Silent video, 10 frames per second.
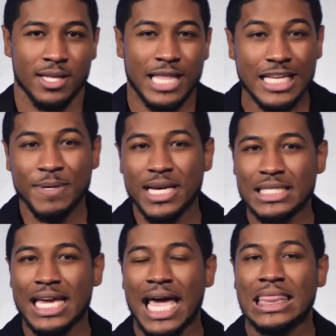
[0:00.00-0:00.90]
That's
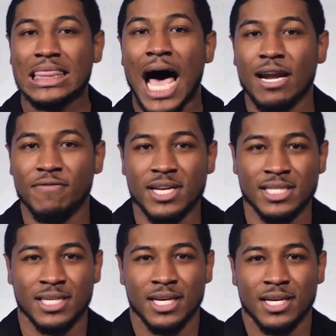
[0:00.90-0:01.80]
because, like a lot of
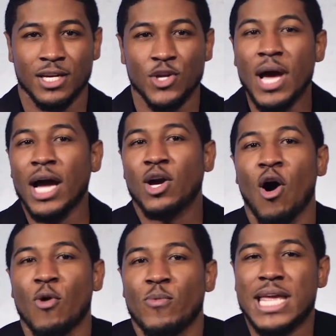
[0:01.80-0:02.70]
us, you got
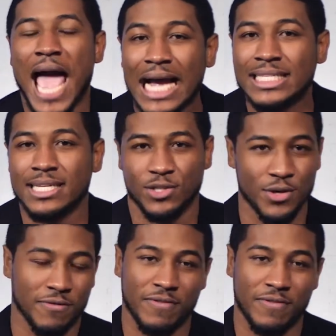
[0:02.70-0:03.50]
caught reacting to your